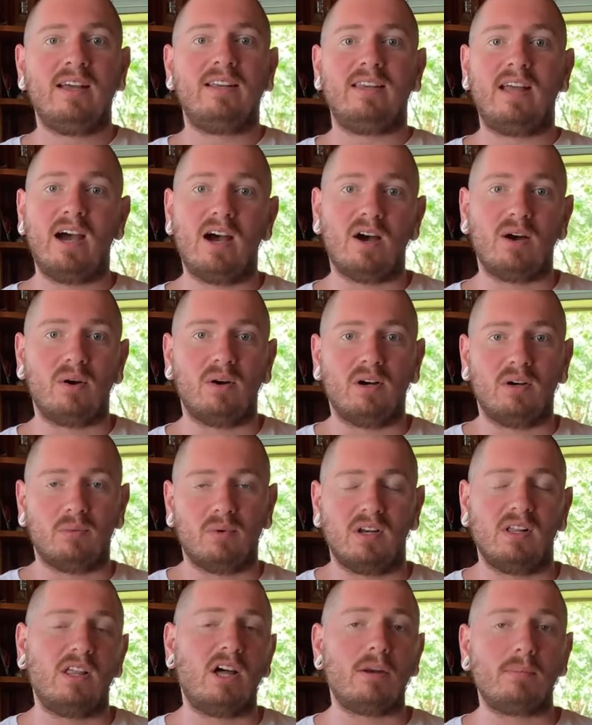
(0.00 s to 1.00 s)
Now,
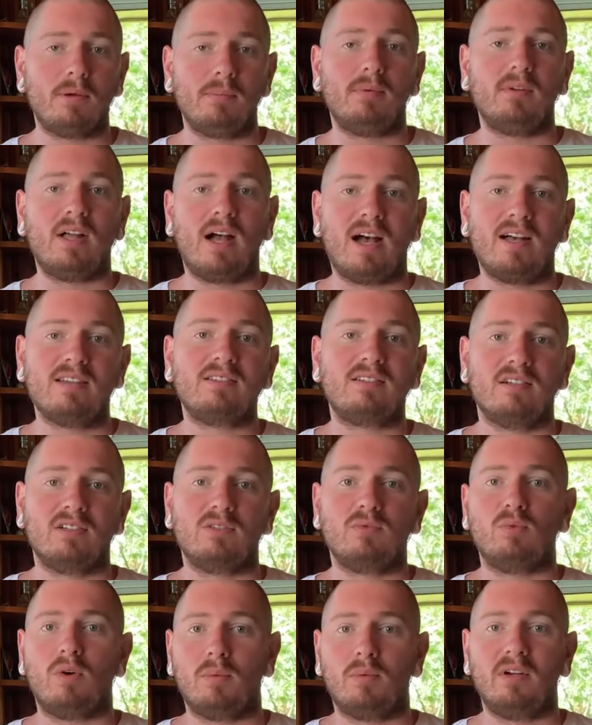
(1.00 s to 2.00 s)
when a lot of people ask
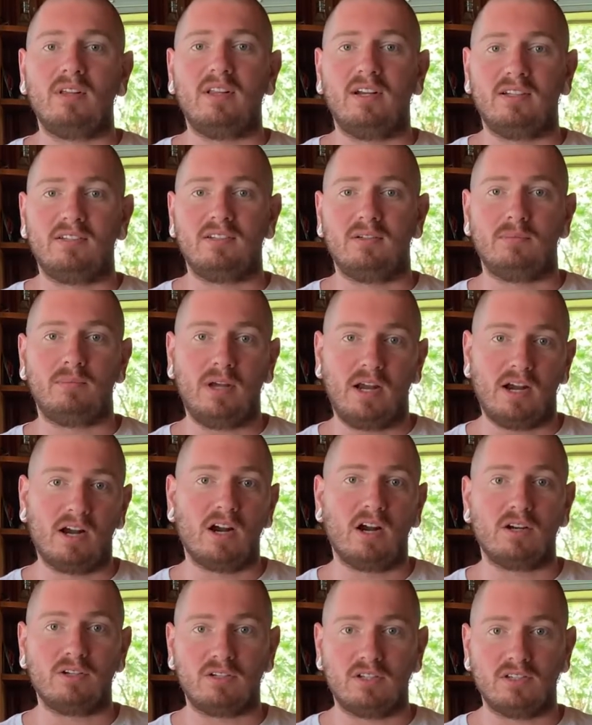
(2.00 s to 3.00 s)
us what we like to
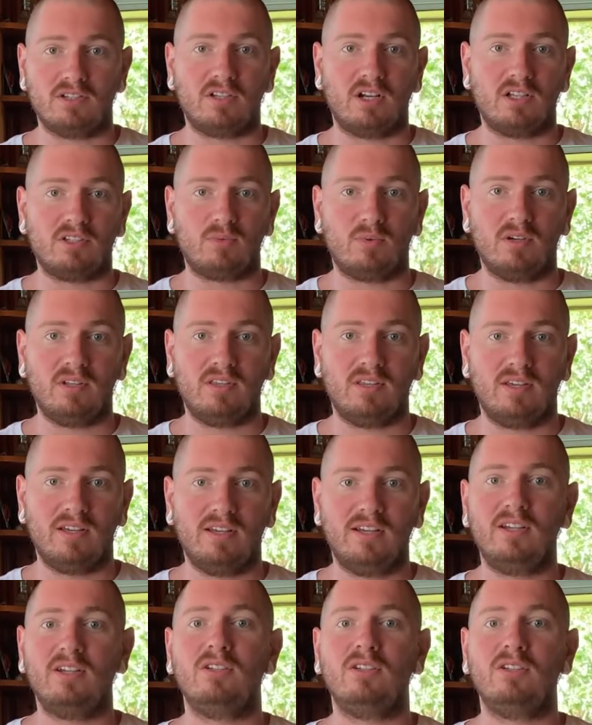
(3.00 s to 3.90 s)
pair our cheese dots with,